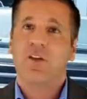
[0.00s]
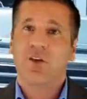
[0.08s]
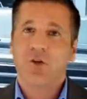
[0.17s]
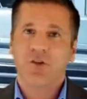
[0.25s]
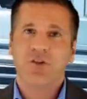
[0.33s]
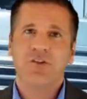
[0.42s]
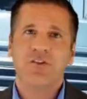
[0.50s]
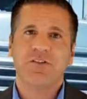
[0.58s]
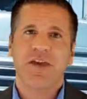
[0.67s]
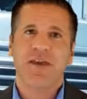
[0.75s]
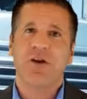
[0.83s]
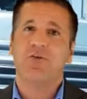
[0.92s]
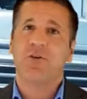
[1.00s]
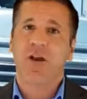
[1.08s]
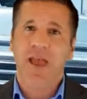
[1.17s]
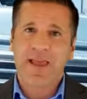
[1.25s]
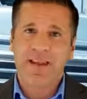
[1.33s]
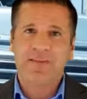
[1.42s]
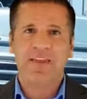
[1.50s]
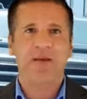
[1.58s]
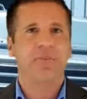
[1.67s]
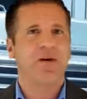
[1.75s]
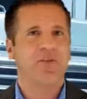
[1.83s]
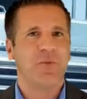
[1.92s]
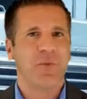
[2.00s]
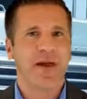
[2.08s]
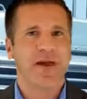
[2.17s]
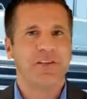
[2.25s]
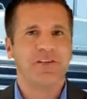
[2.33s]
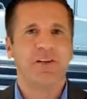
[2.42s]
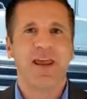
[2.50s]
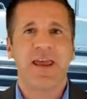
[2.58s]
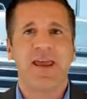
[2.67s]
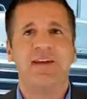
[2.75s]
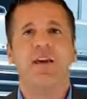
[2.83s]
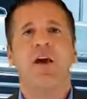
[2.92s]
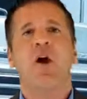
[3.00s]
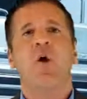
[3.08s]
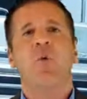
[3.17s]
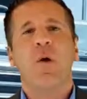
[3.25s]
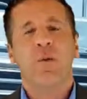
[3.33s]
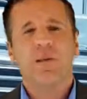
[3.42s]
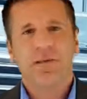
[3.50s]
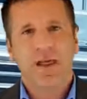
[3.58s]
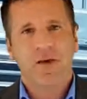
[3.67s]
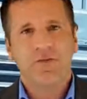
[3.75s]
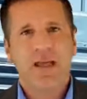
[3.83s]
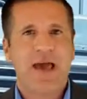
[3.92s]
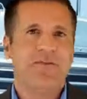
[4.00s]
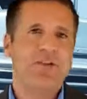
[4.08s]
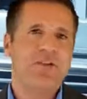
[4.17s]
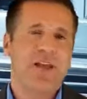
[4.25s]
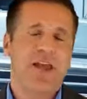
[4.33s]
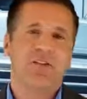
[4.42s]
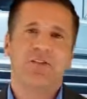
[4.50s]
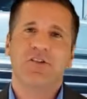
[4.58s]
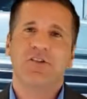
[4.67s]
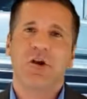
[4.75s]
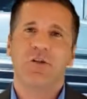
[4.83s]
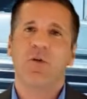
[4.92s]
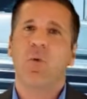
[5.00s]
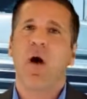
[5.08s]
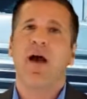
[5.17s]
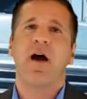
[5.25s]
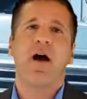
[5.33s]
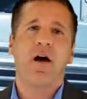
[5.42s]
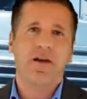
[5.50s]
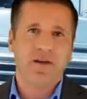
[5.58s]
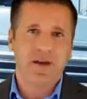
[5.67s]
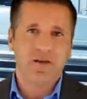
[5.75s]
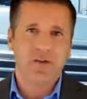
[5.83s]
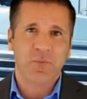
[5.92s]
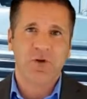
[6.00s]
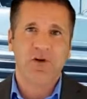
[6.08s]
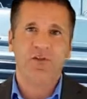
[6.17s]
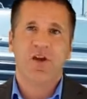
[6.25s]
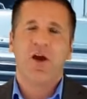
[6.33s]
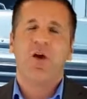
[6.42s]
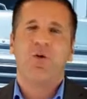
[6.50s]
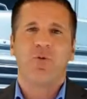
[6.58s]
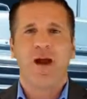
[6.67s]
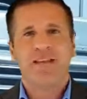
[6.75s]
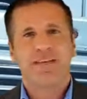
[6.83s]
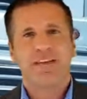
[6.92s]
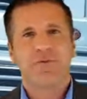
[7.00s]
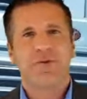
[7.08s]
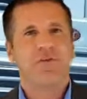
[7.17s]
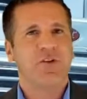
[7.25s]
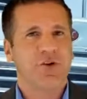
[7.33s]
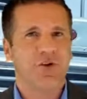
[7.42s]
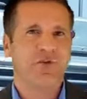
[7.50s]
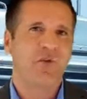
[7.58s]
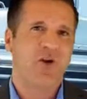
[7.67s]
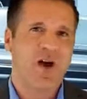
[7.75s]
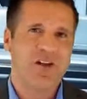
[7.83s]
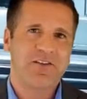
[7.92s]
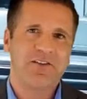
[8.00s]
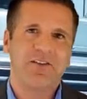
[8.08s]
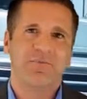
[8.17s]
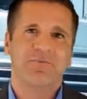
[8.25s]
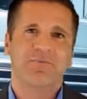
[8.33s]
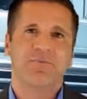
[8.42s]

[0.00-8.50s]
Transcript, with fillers: You shouldn't settle for anything but the best, and we would love to have a chance to show you why our customers write these reviews for us.